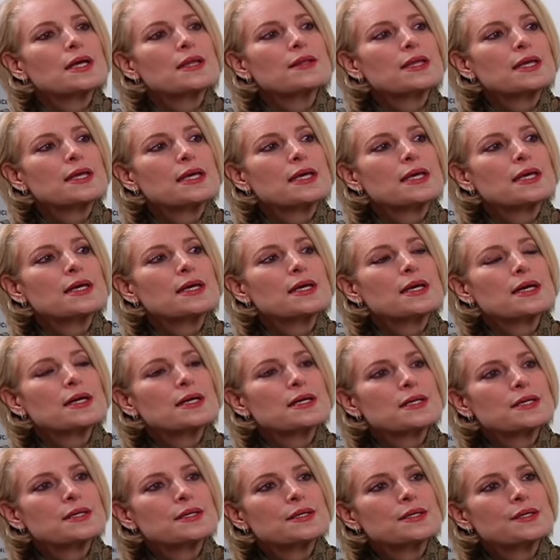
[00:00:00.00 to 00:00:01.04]
The
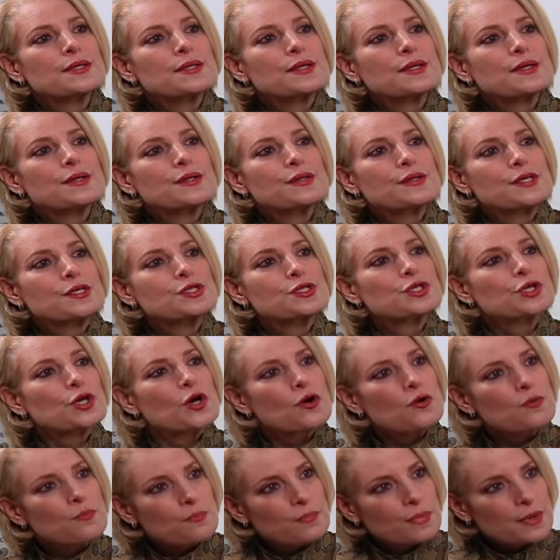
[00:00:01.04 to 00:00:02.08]
the
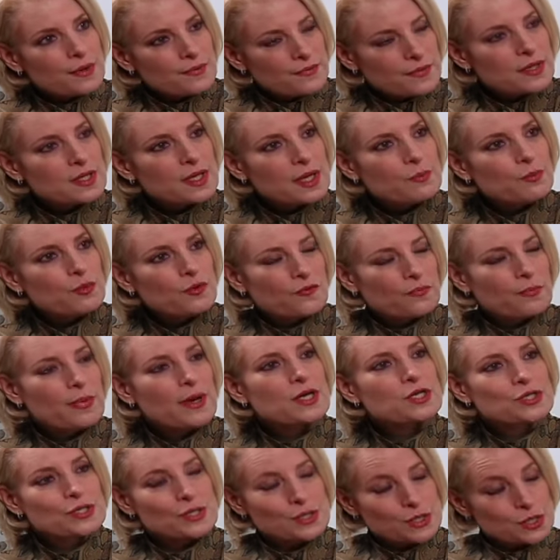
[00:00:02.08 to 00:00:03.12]
scope of the number of
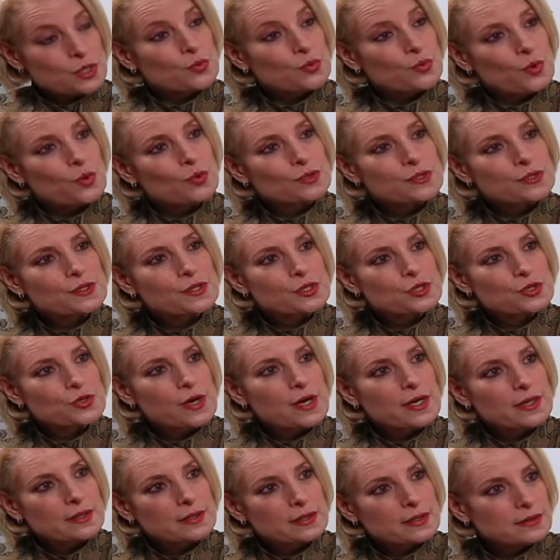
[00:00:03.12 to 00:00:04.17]
patients enrolled in the
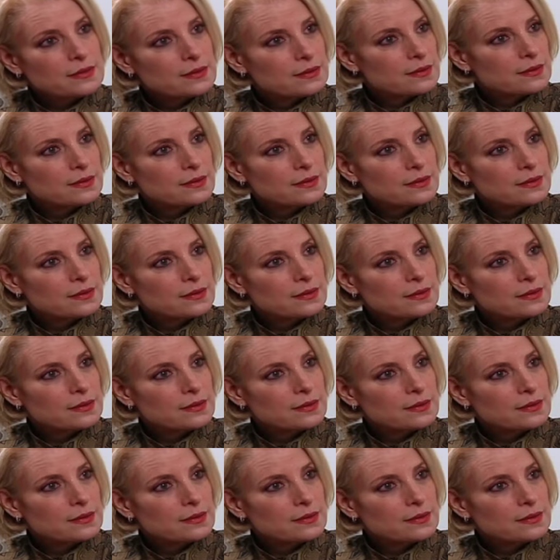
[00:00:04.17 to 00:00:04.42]
trial?